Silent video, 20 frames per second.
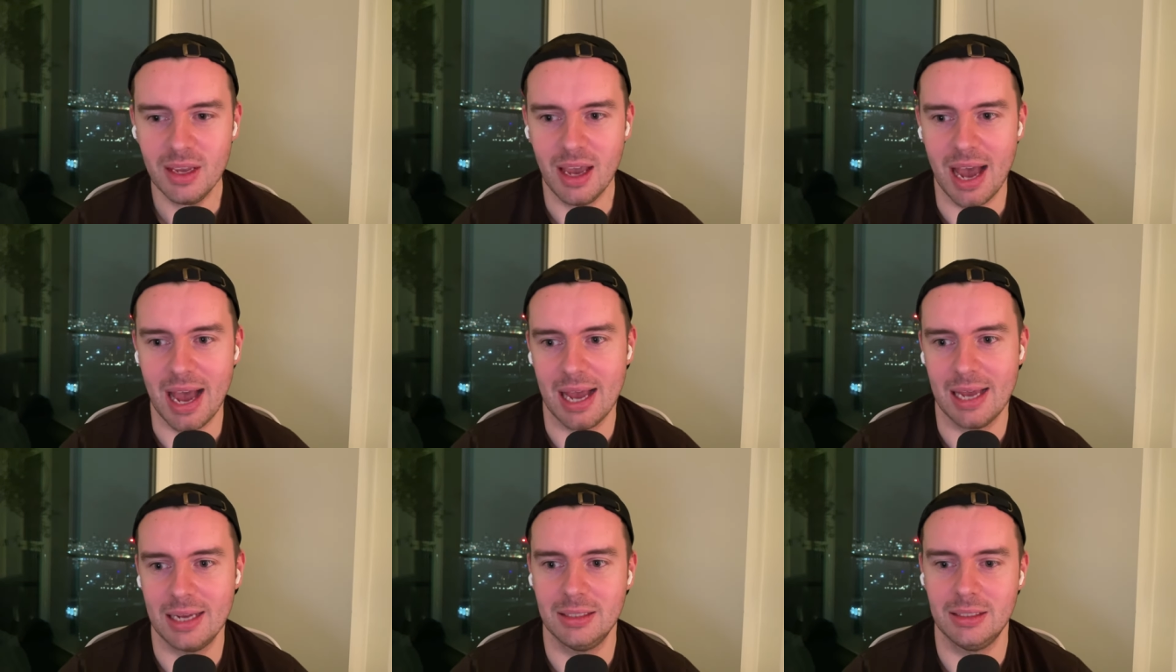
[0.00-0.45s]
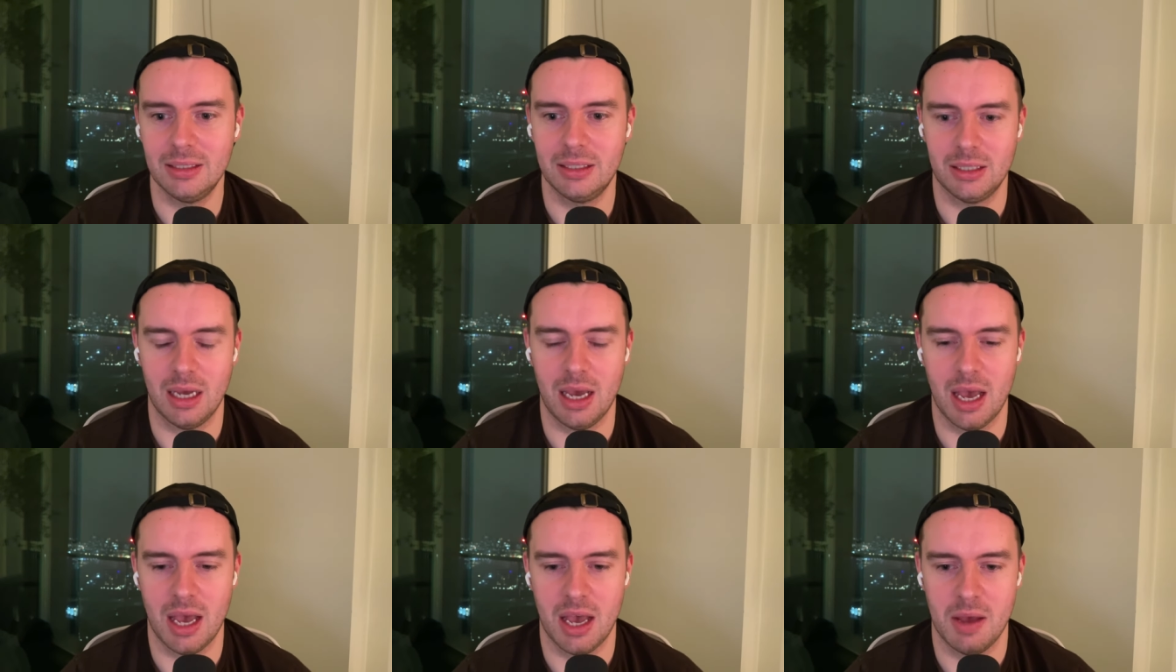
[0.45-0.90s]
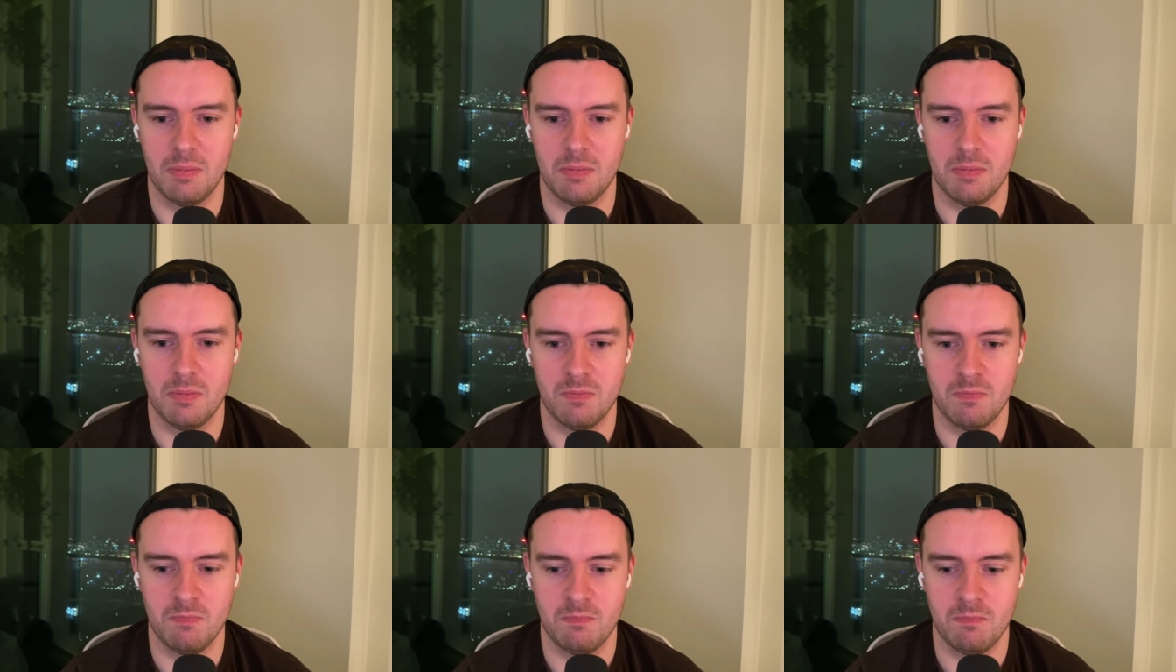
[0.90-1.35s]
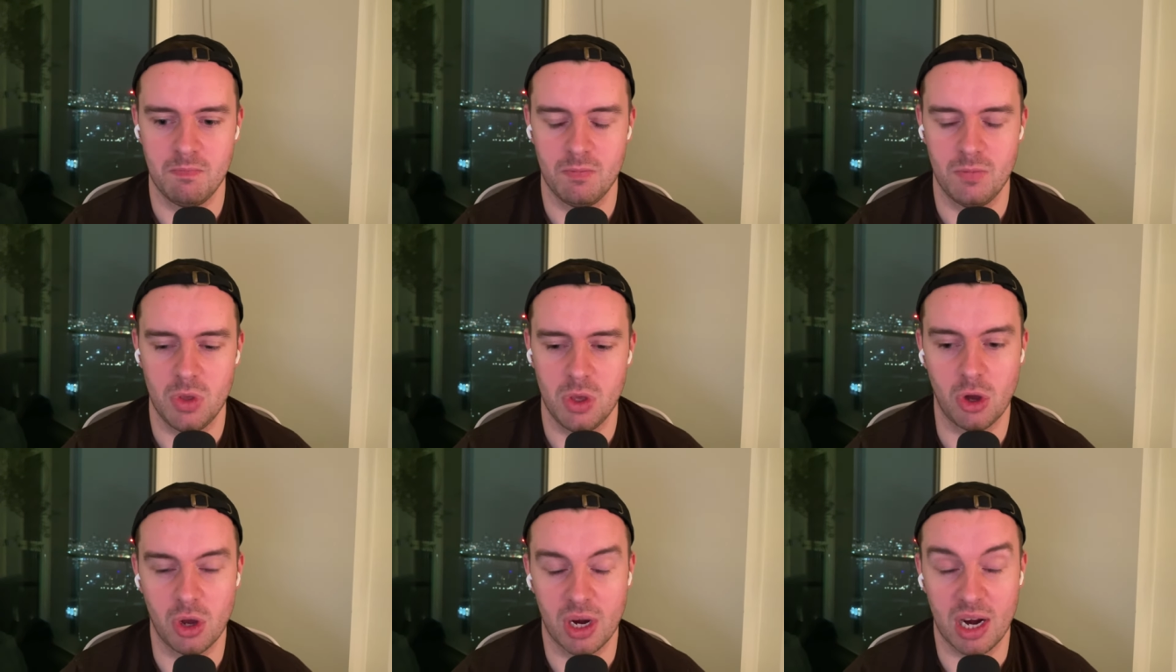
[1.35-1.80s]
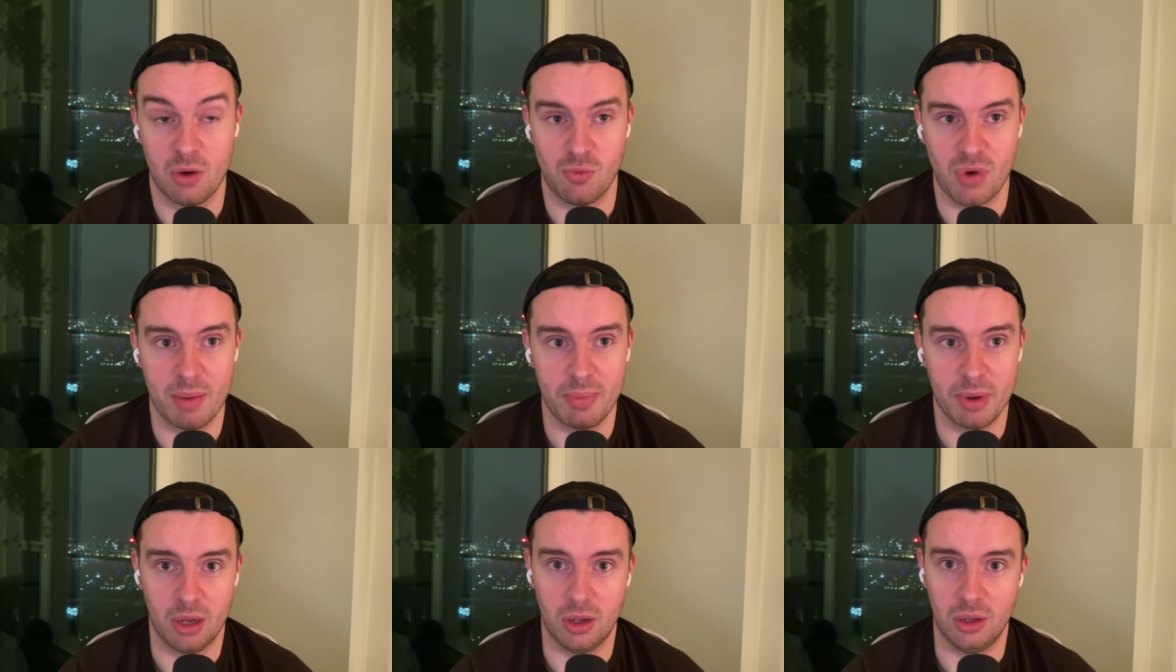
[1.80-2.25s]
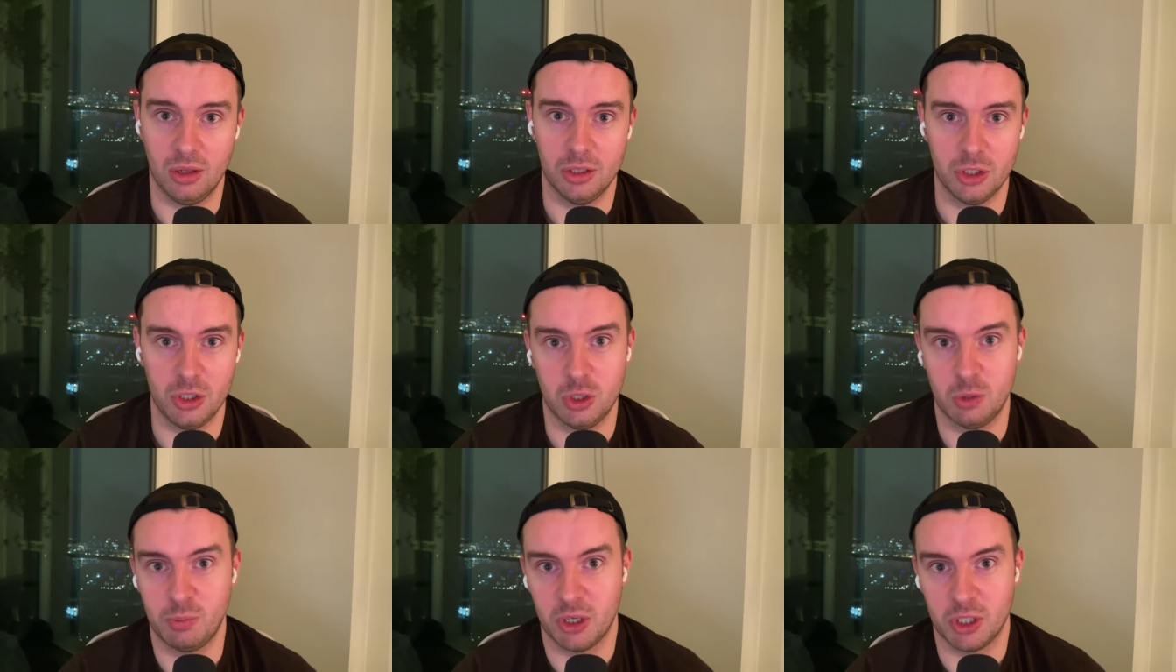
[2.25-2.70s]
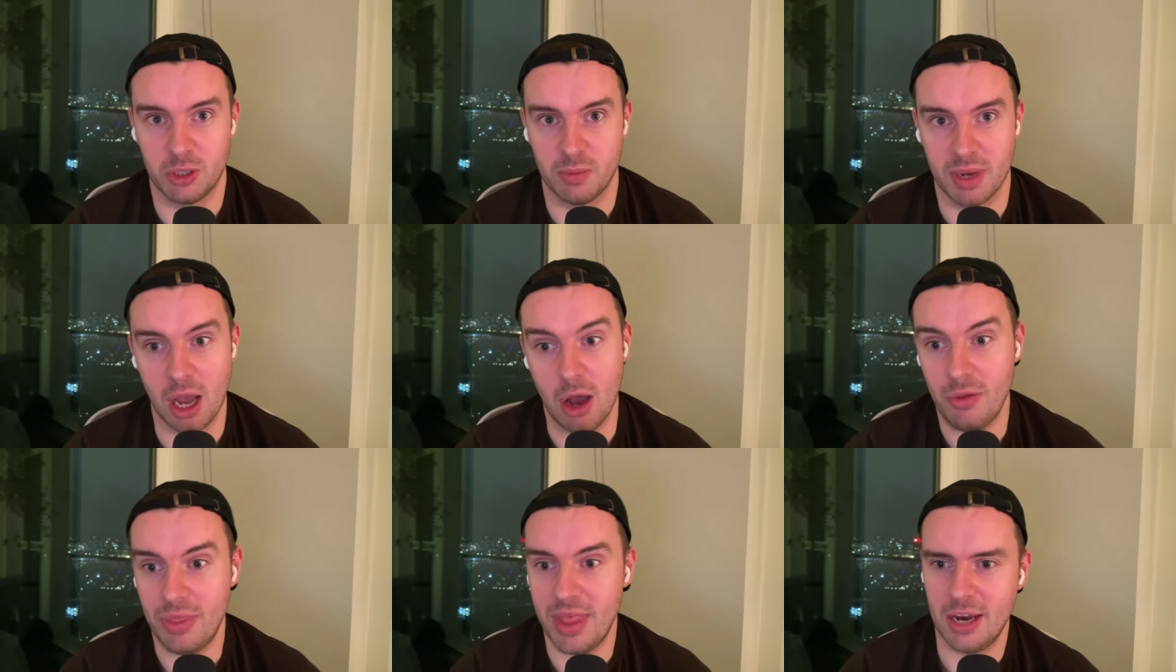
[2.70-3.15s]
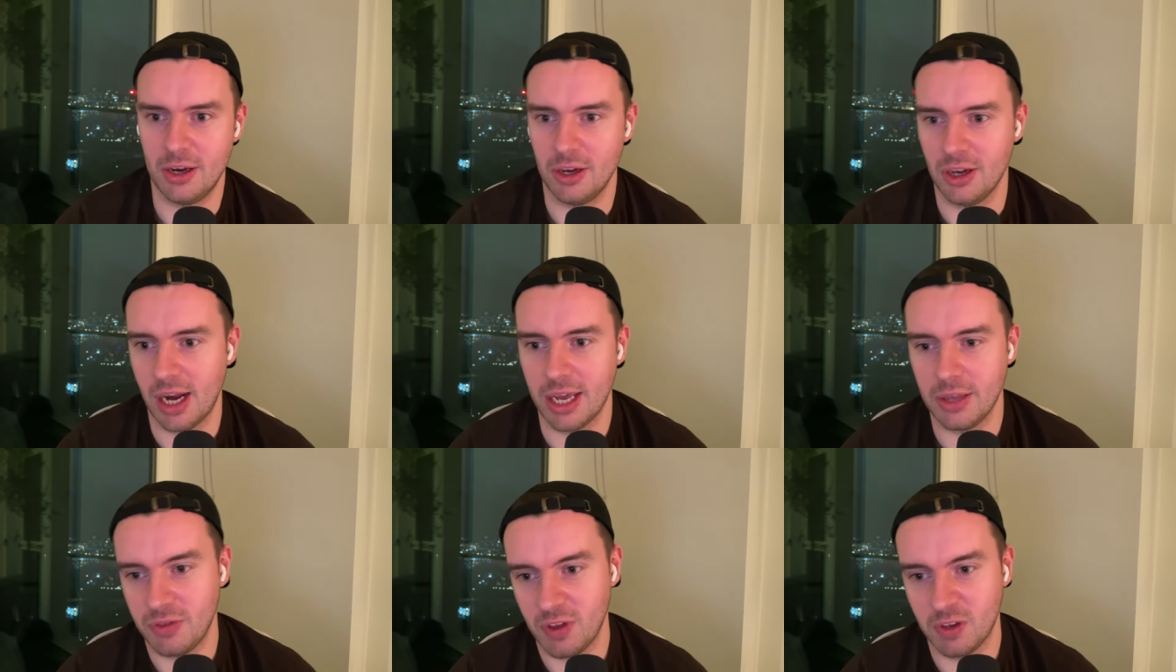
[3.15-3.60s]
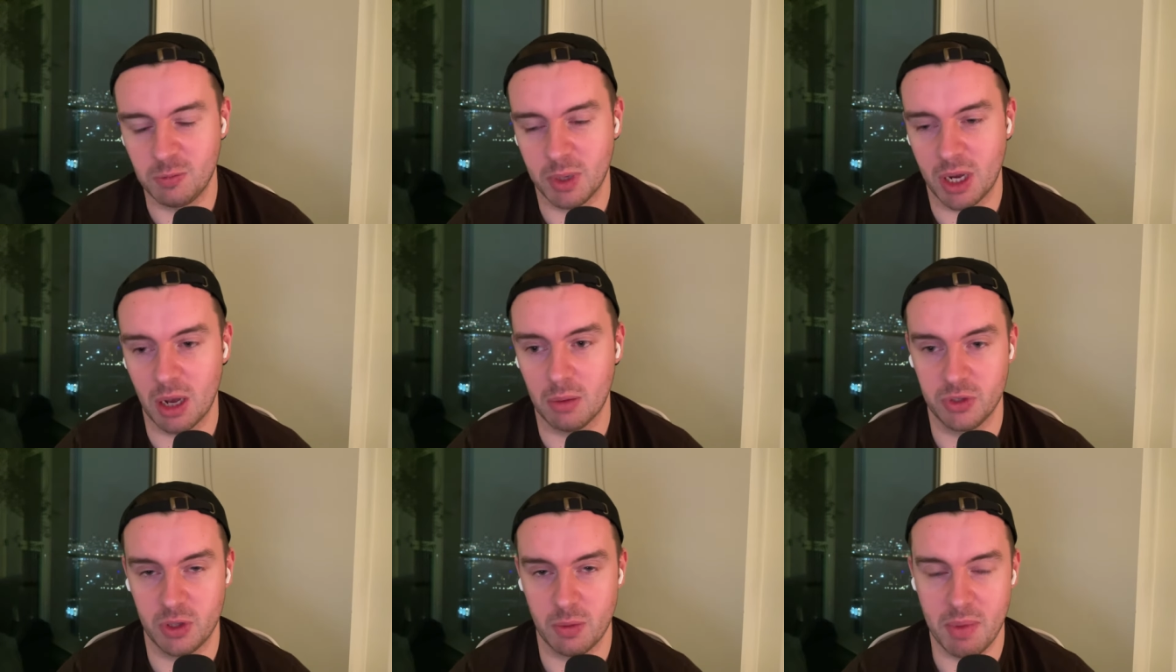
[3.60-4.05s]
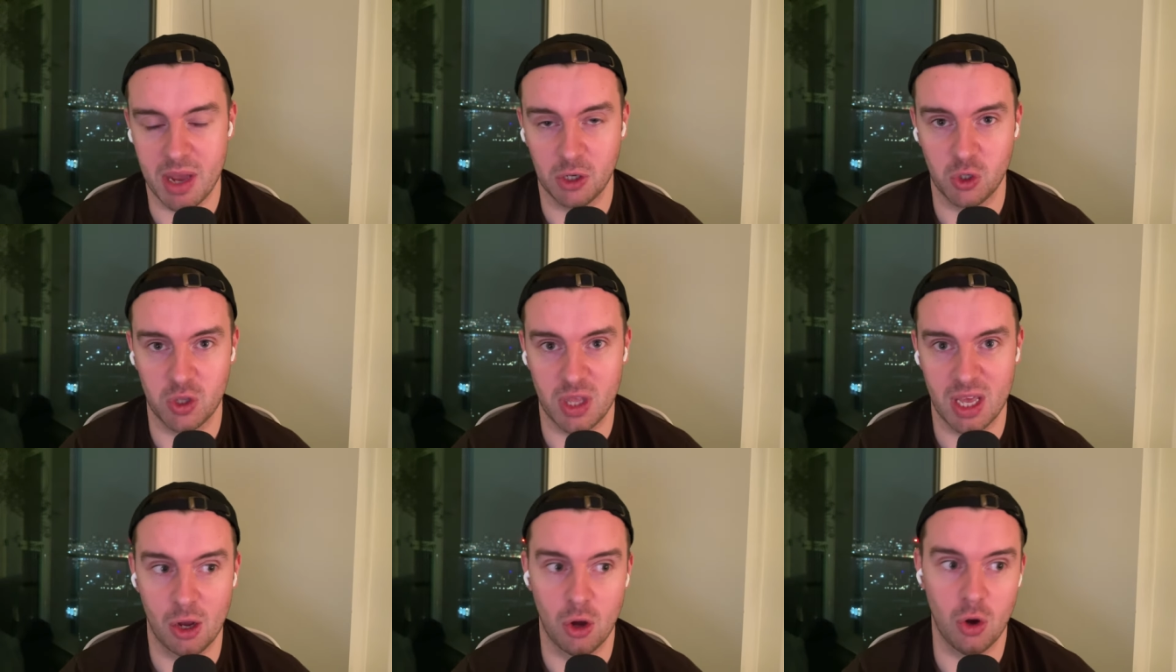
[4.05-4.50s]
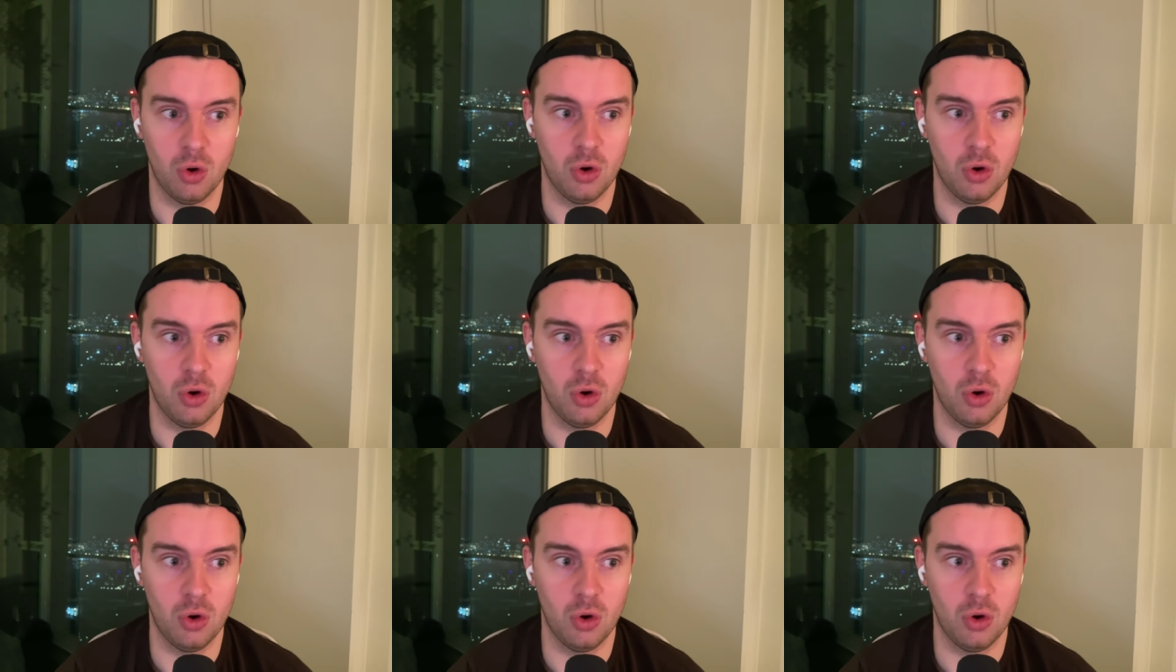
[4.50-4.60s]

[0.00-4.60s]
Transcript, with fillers: and um, you go down rabbit hole, you spot something, and then you're like, this becomes the major thing,